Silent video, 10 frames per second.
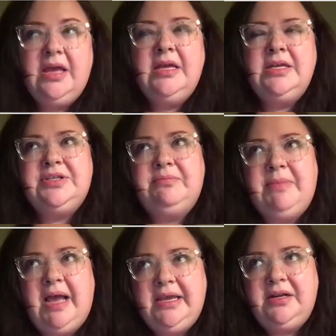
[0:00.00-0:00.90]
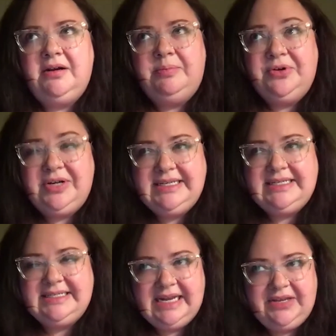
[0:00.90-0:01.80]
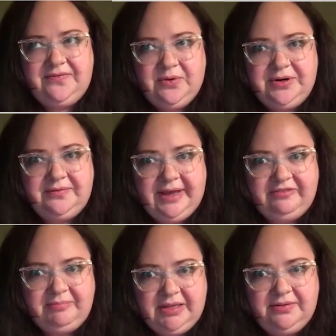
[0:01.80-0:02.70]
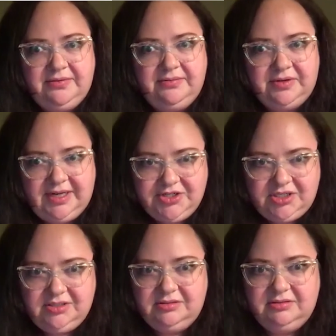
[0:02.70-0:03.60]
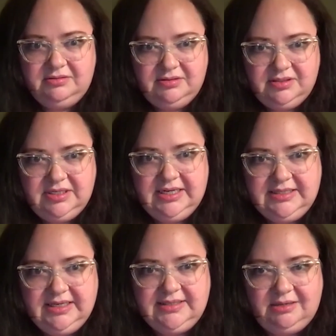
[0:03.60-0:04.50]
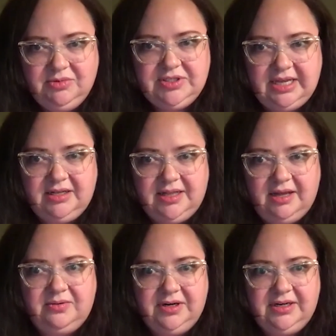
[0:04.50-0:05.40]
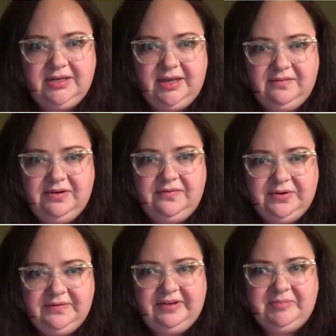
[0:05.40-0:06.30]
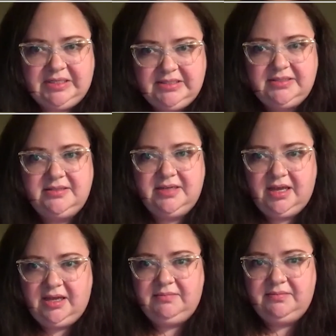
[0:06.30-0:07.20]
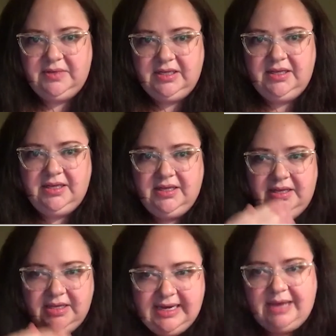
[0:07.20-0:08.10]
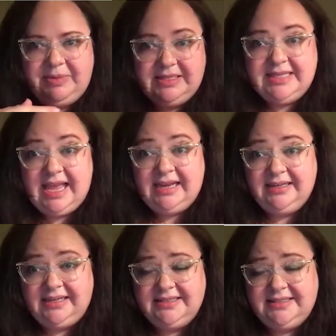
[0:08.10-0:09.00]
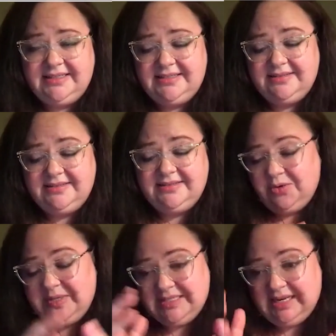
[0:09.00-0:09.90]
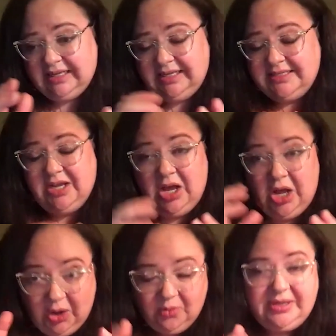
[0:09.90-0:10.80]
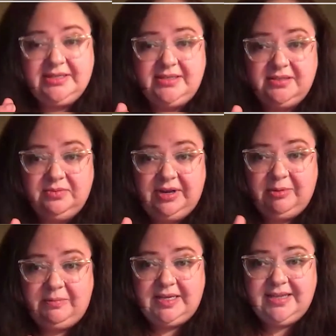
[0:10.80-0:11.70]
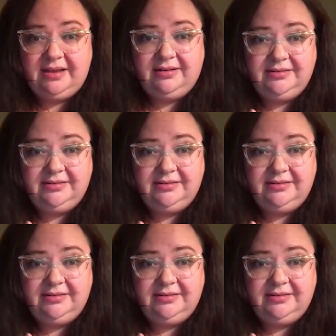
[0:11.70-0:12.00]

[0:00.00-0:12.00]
So mine are on a pretty steady 4 to 5 month rotation. It's almost like clockwork. Every 4 to 5 months, it happens, and coincidentally, it's always when I'm on my cycle.